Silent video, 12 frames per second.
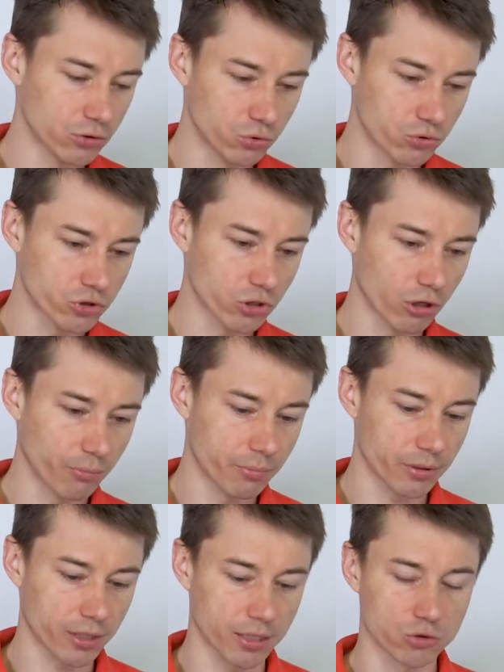to shop
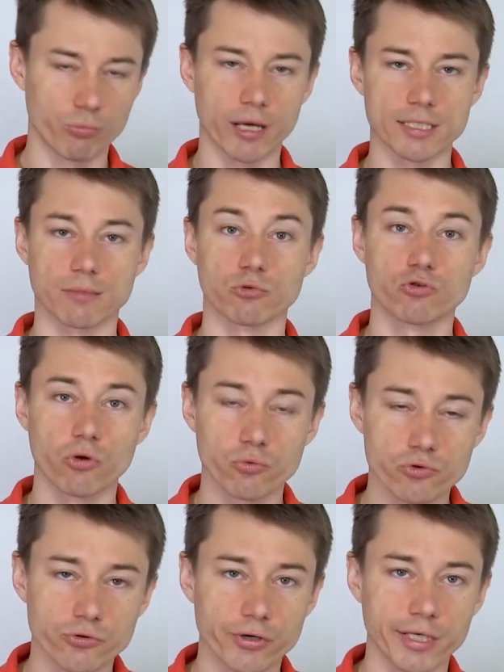uh, to buy some
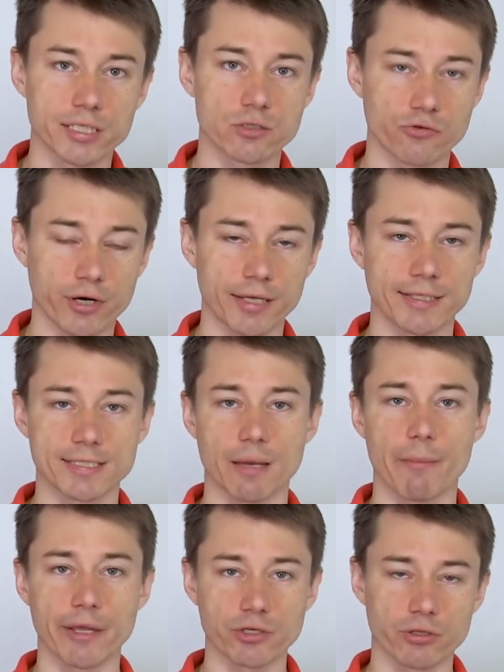groceries, right? As I
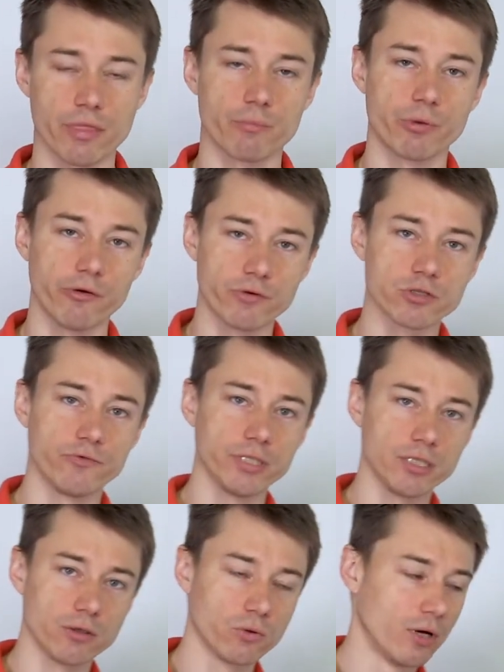mentioned in the previous
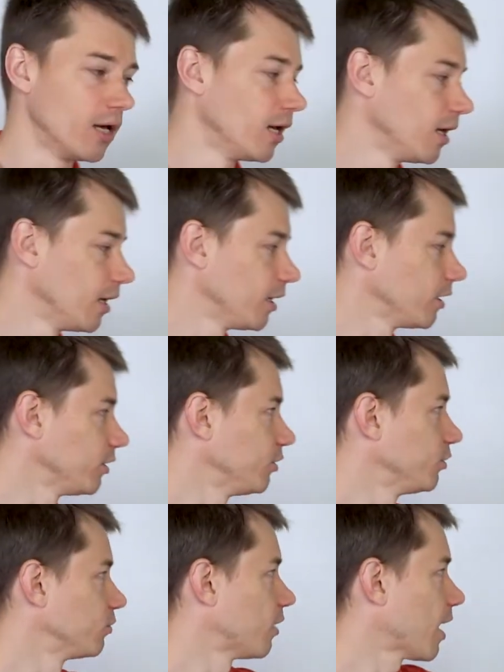video,
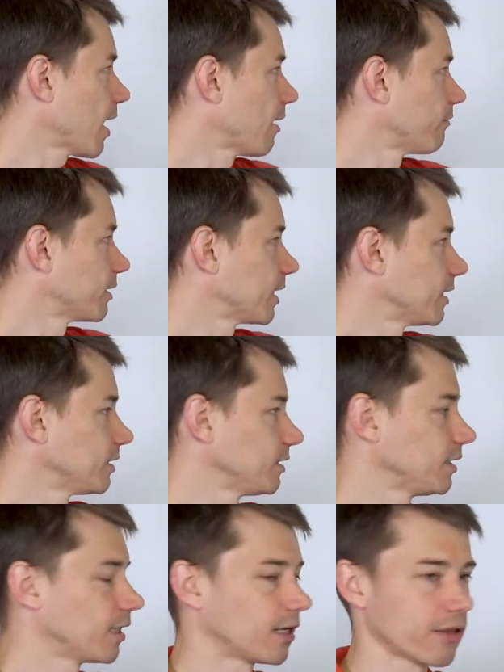you have an
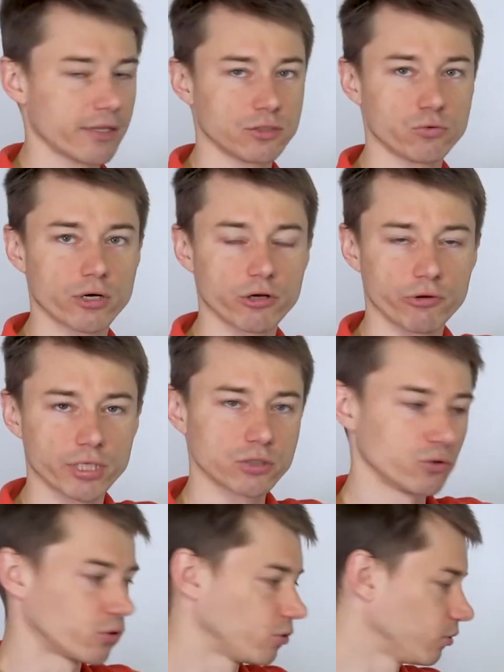idea that you are going
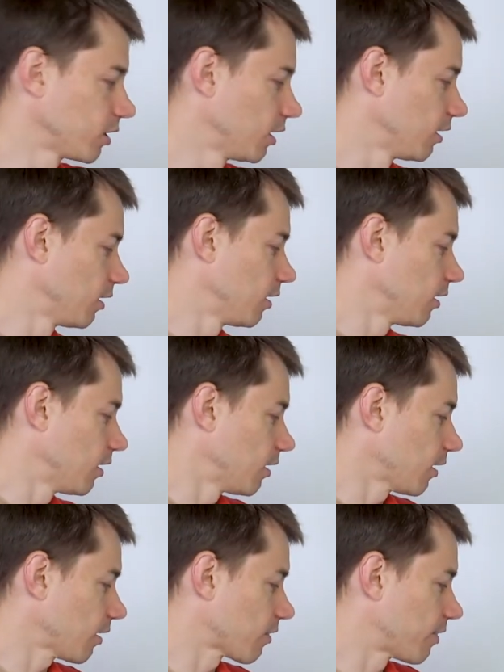to cook,
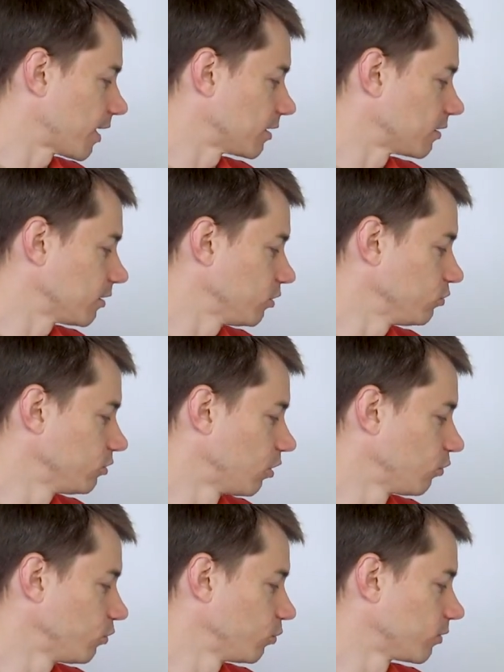then you
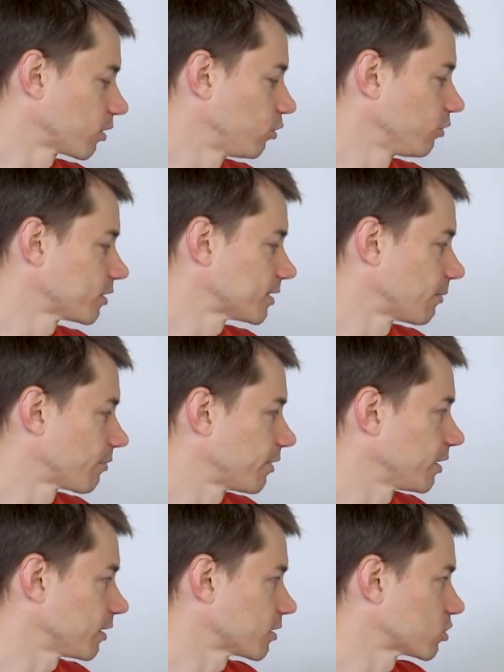know you will cook
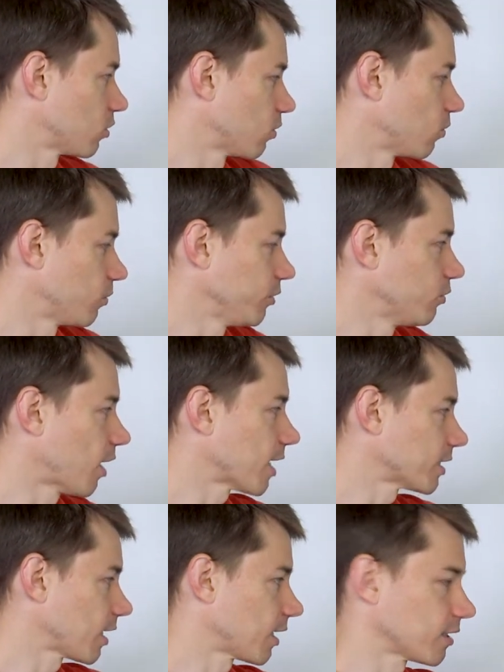something, so you
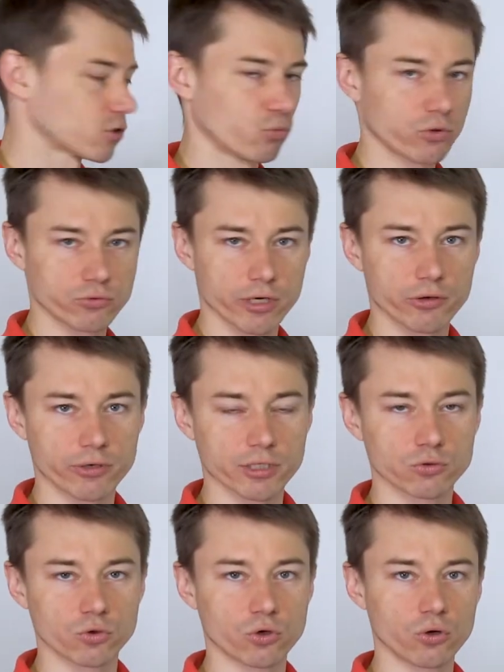analyze what you are going
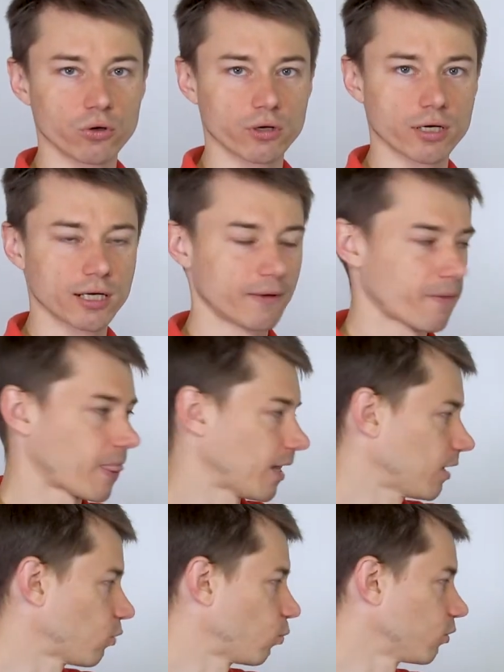to cook,
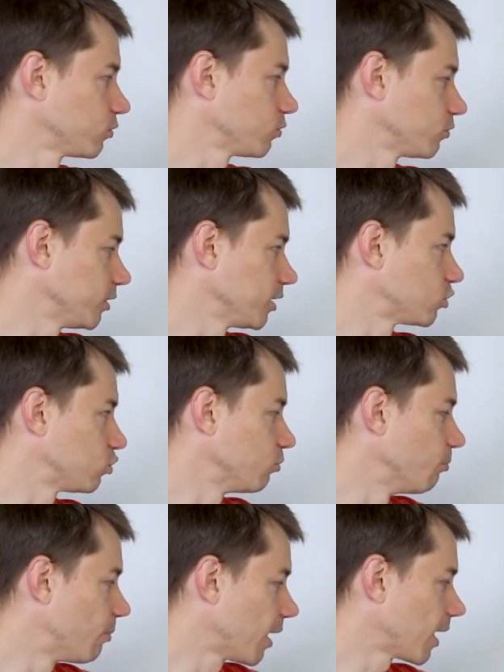what do you need to
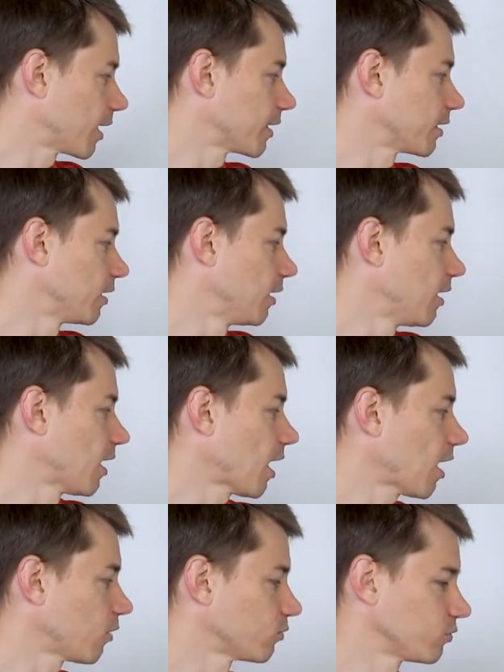buy,
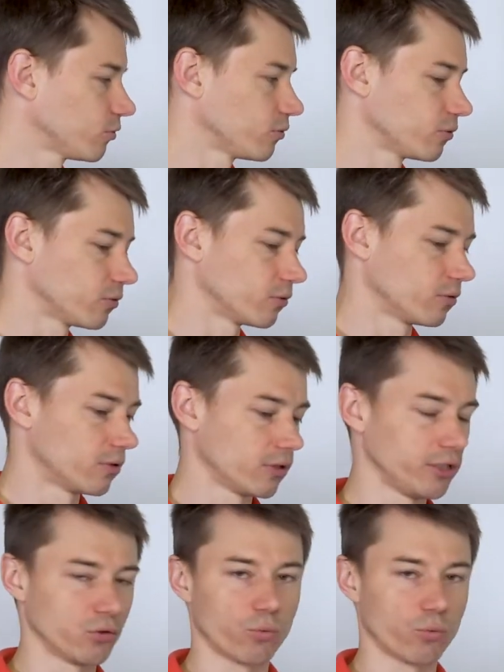how do you, you